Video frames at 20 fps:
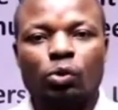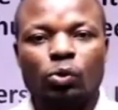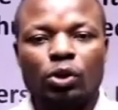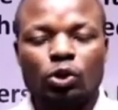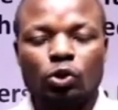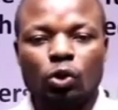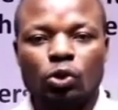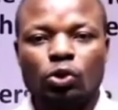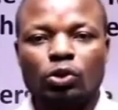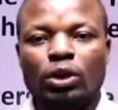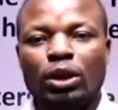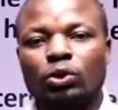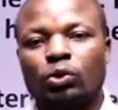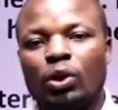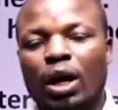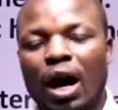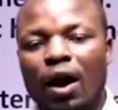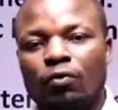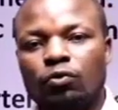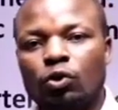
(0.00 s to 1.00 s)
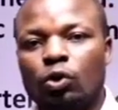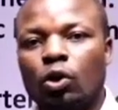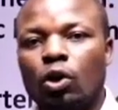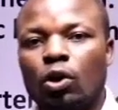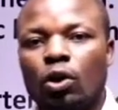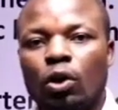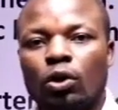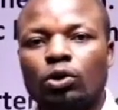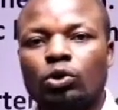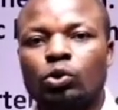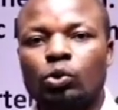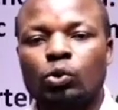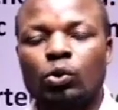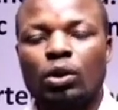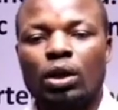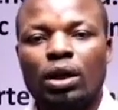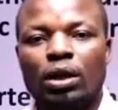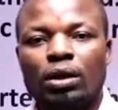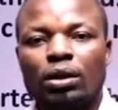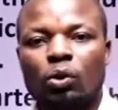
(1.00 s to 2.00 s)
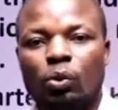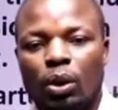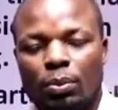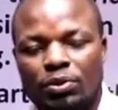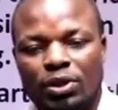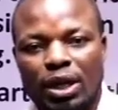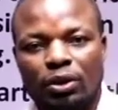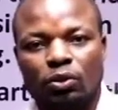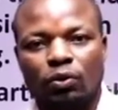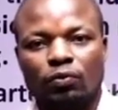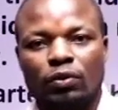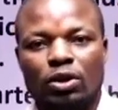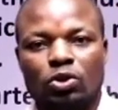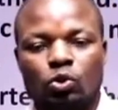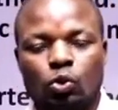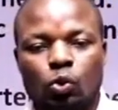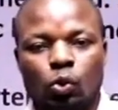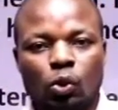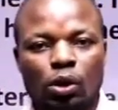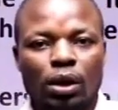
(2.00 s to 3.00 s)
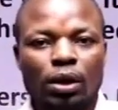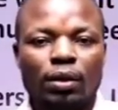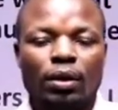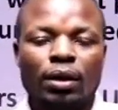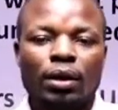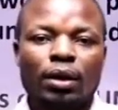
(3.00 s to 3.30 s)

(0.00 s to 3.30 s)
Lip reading: we told you that you have to log on to the website of the school.